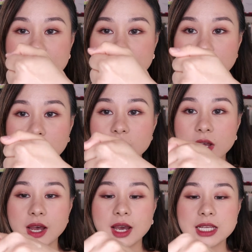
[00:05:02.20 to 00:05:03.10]
smell.
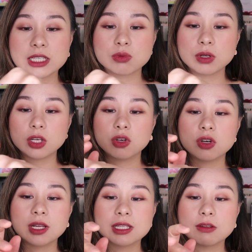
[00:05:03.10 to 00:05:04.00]
It's really
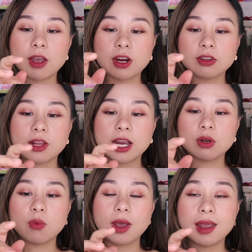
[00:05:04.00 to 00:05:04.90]
good. It's very
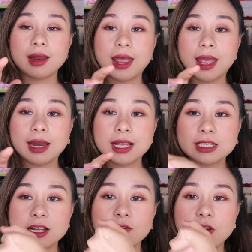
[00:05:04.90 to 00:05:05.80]
lightweight and
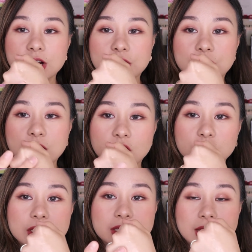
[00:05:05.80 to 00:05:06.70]
it's not very thick
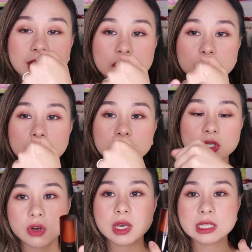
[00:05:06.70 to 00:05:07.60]
on the skin as well.
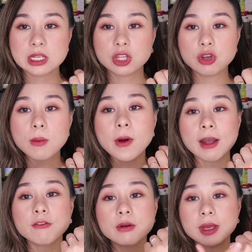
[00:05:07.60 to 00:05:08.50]
So it's a new
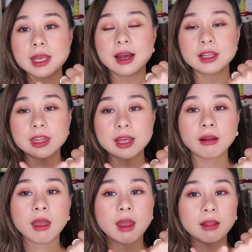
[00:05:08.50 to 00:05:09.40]
brand for me. I
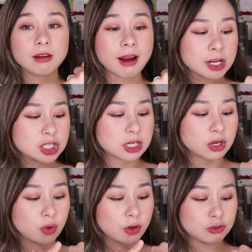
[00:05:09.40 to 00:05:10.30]
think they're actually
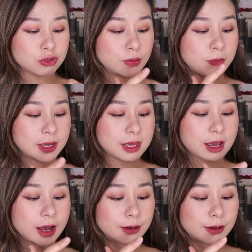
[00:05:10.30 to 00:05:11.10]
going to be